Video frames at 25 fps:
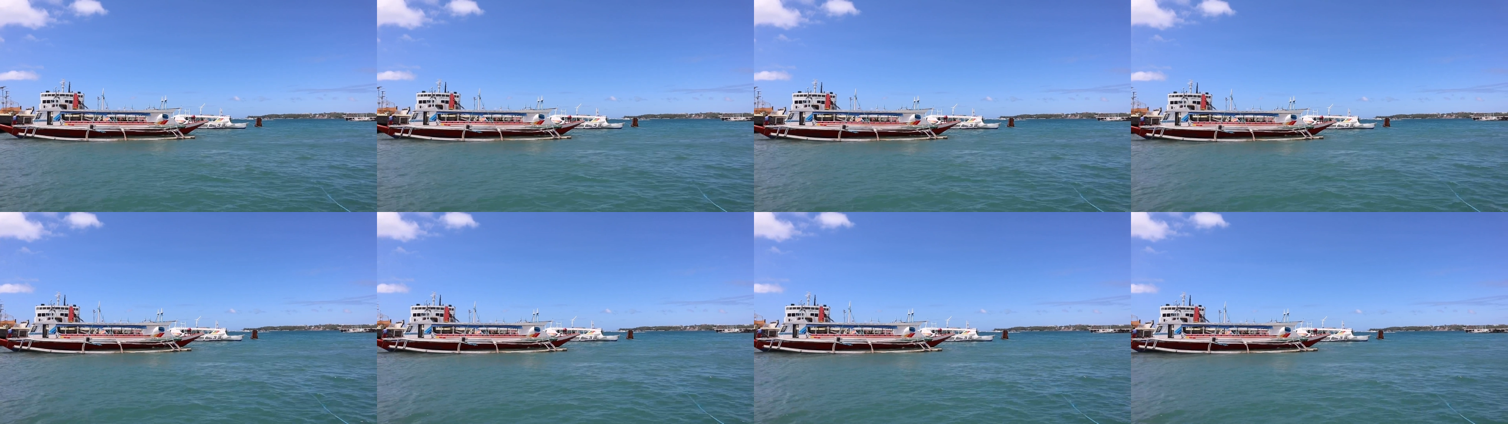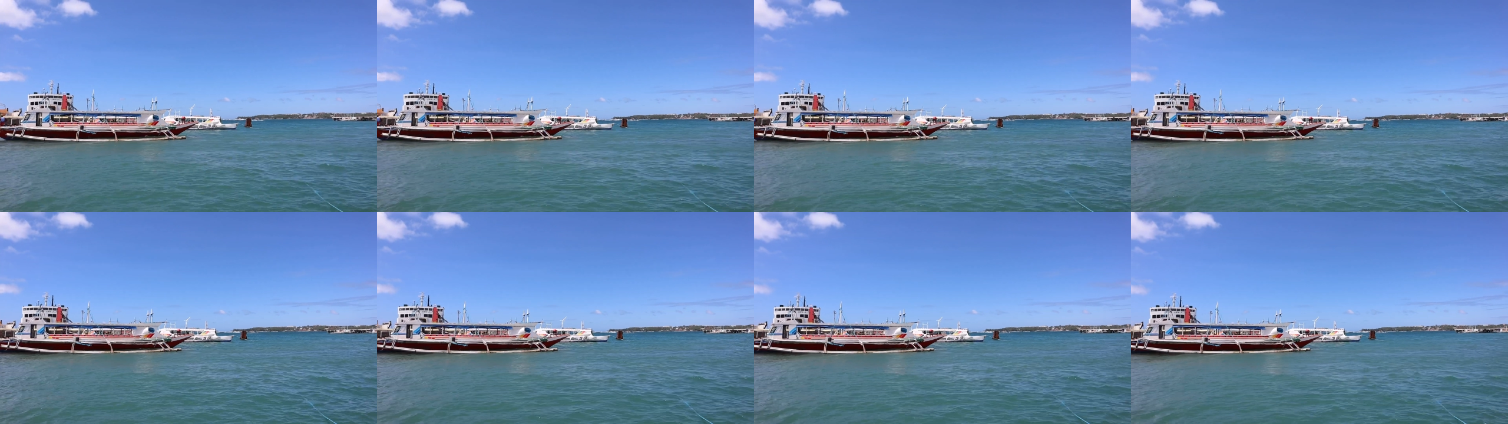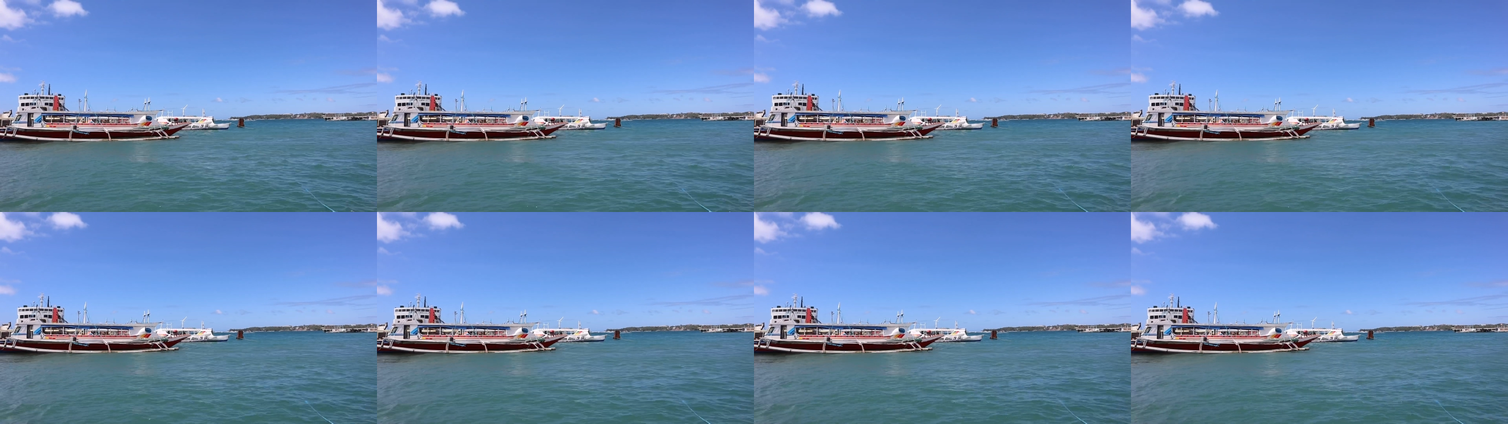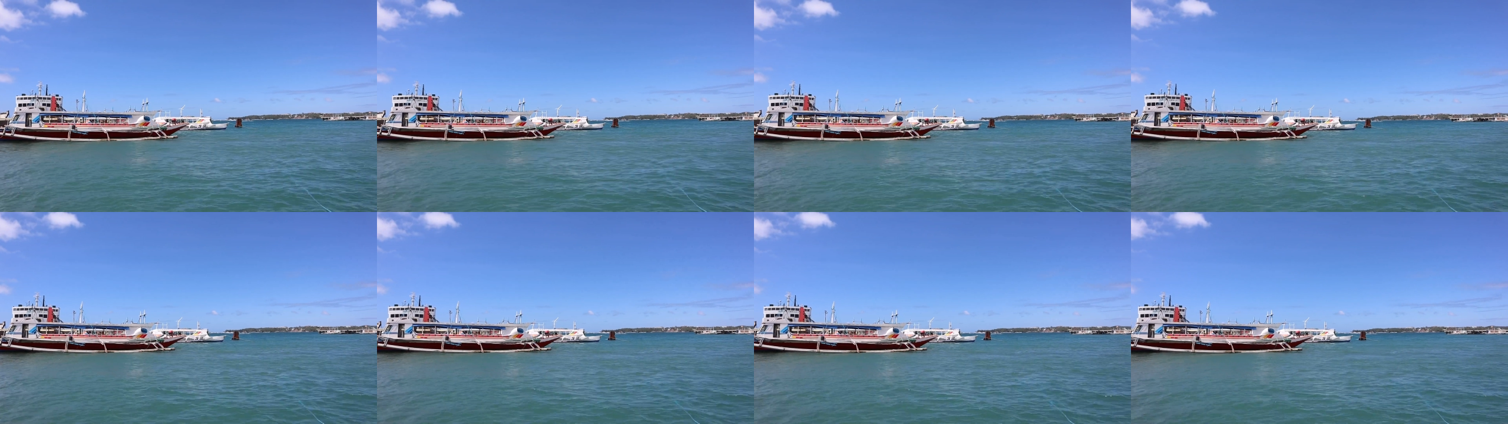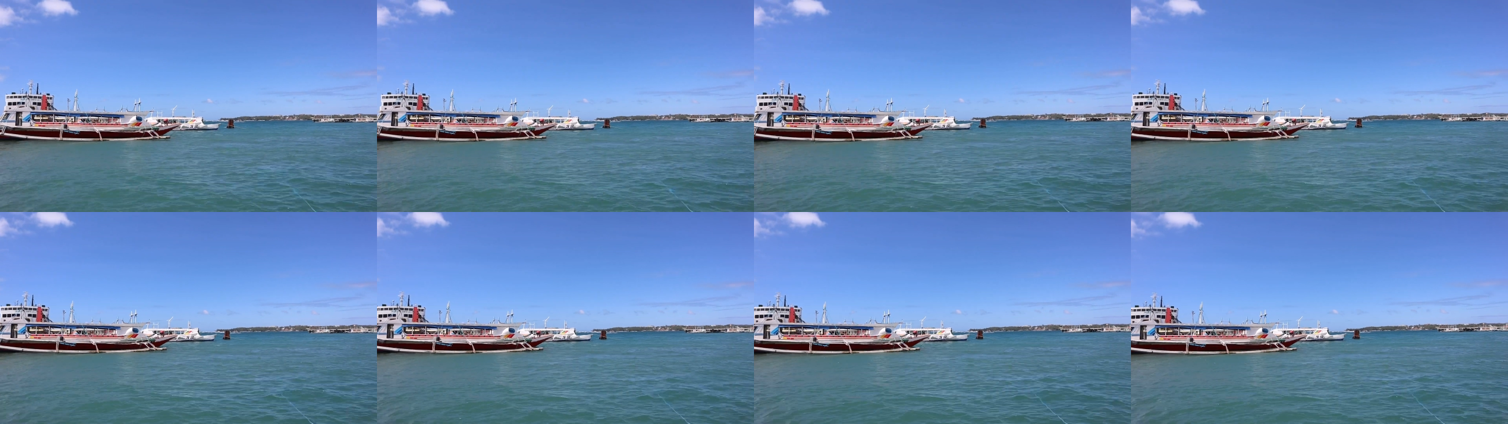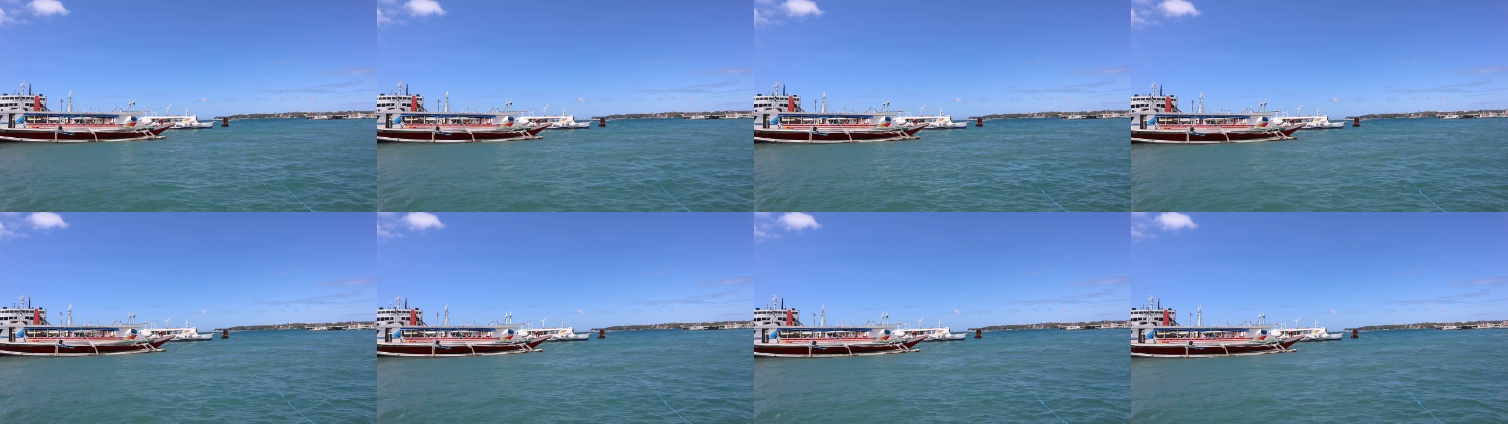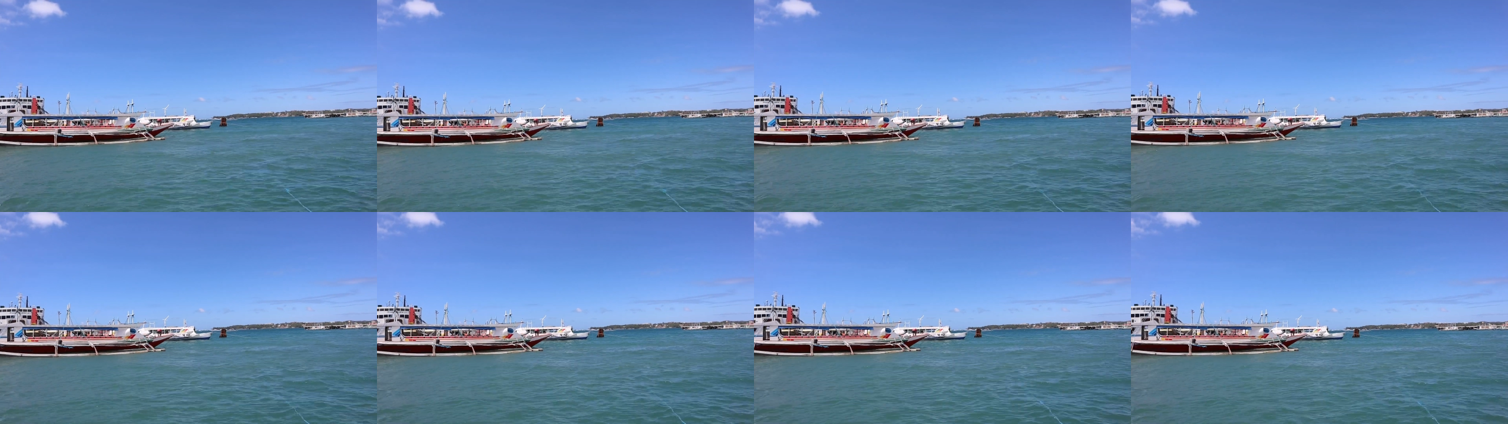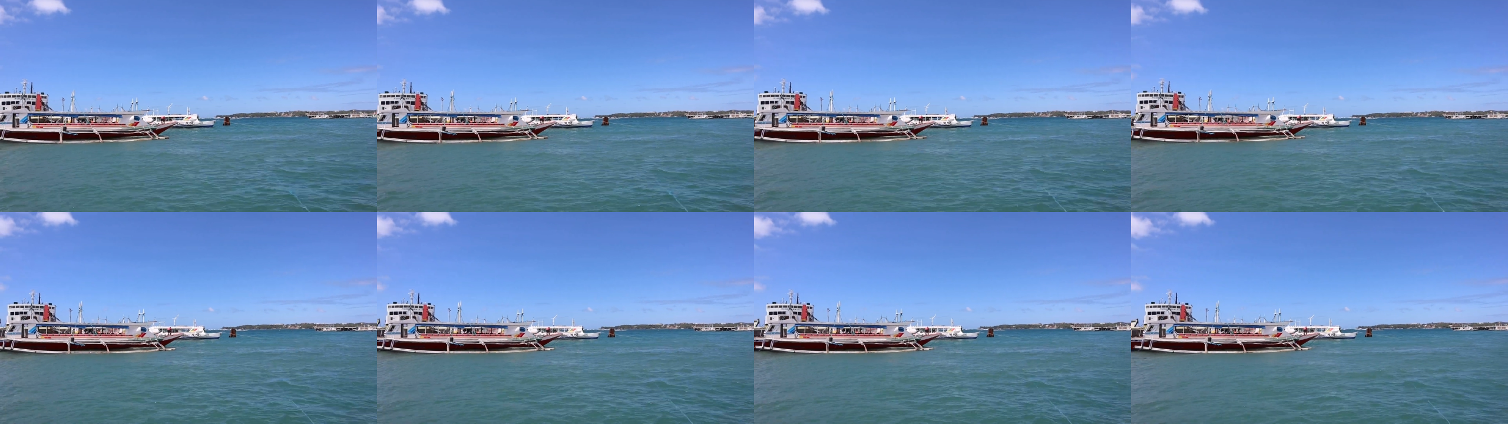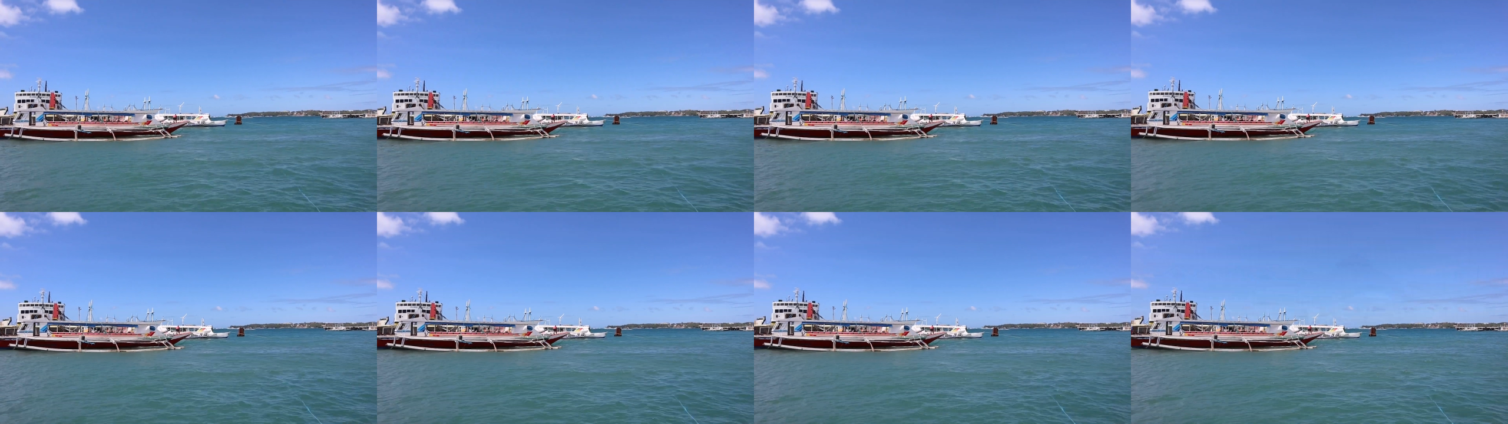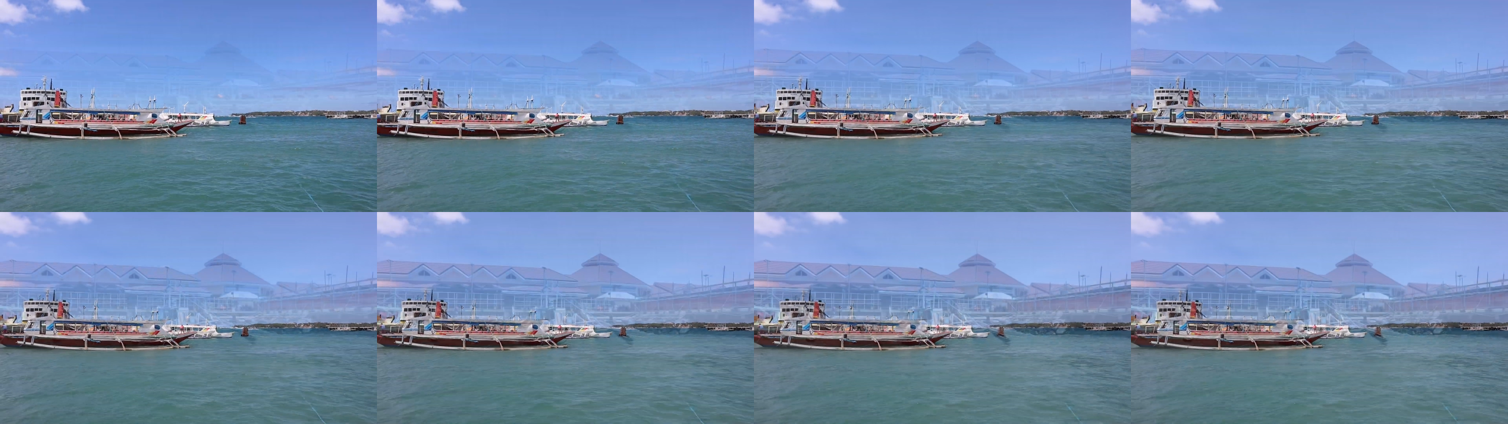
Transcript: No face is visible, so there are no lips to read.